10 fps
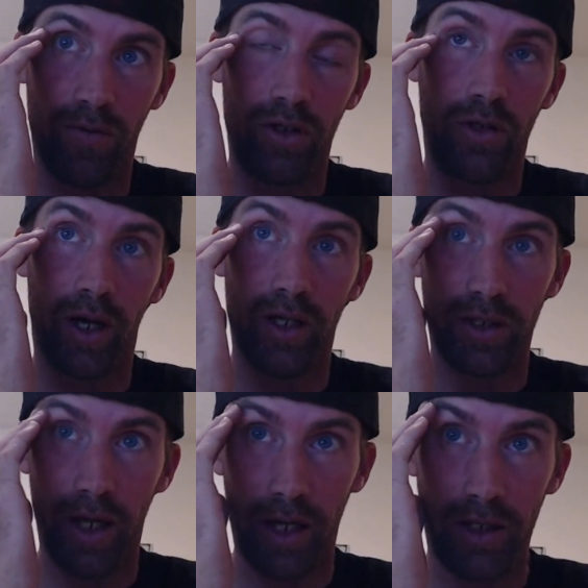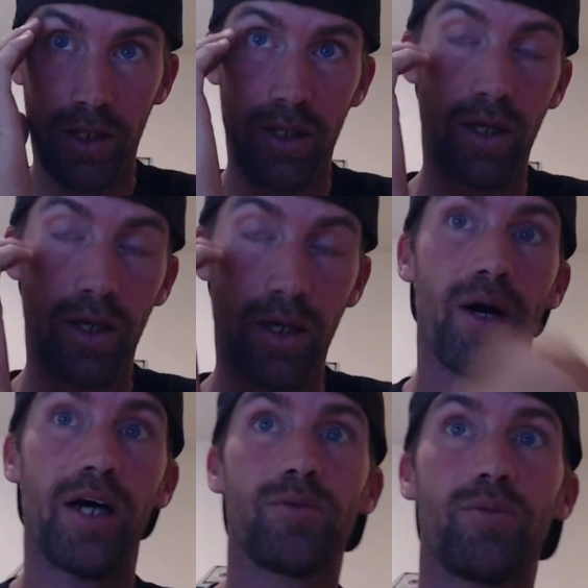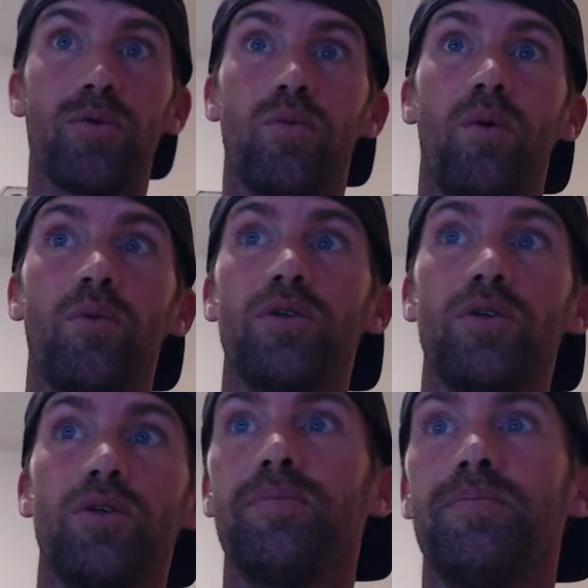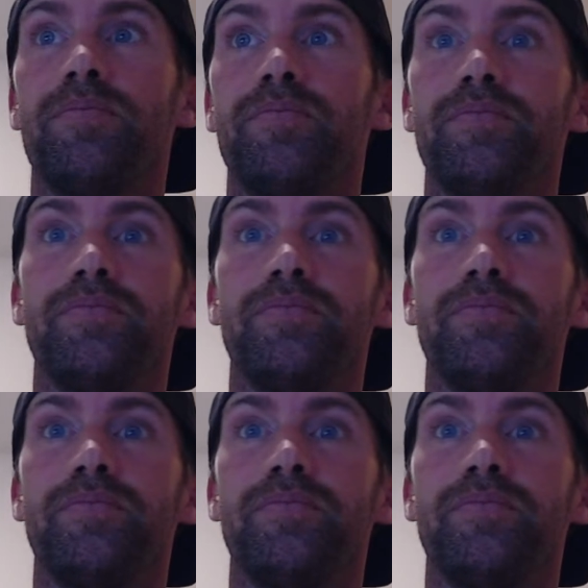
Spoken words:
Let's go over the transaction password one more time.